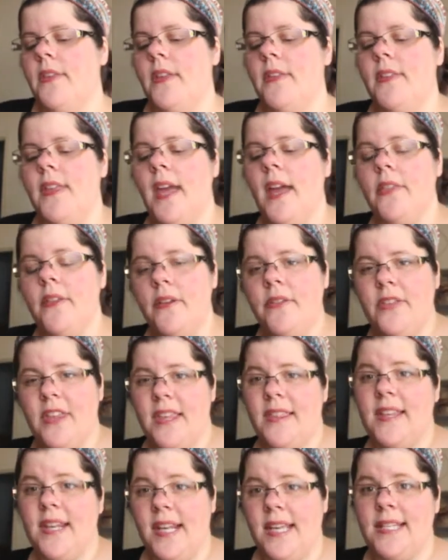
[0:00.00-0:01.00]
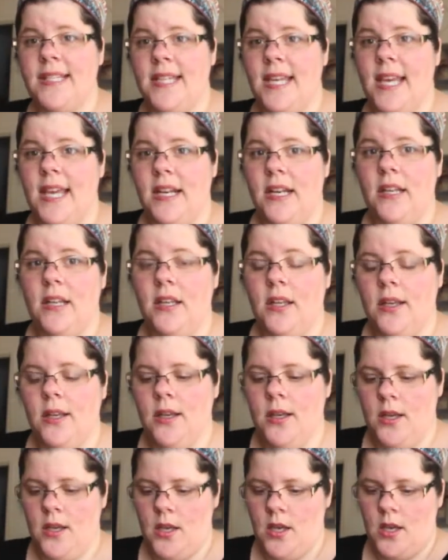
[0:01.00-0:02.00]
the other thing that I did,
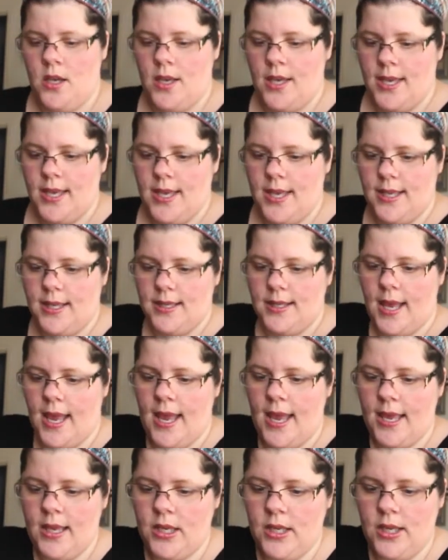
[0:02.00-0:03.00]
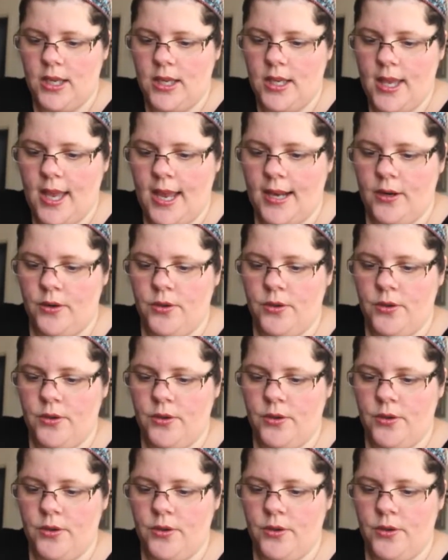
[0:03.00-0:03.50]
I